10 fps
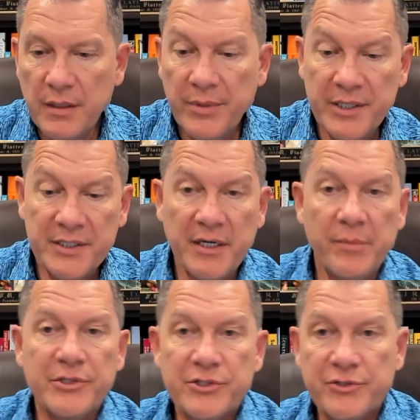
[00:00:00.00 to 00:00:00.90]
but a
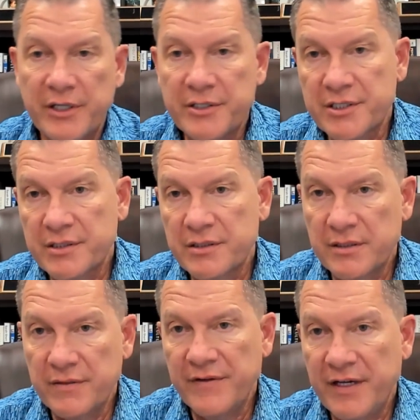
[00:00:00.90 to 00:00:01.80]
demonstration
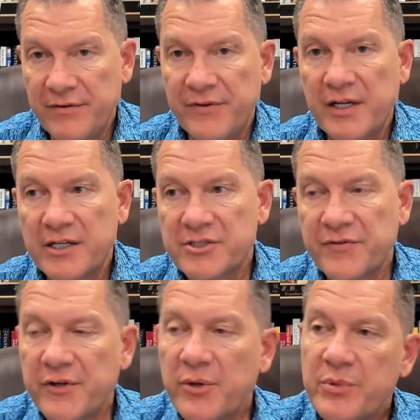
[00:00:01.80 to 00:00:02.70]
of that
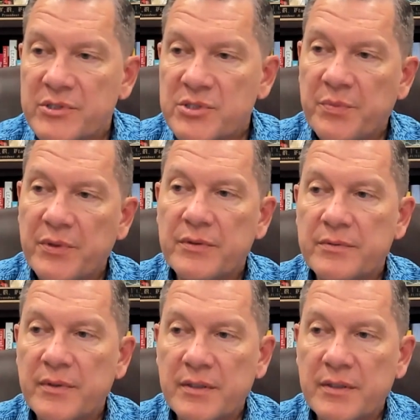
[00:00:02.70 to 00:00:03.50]
philosophy or principle.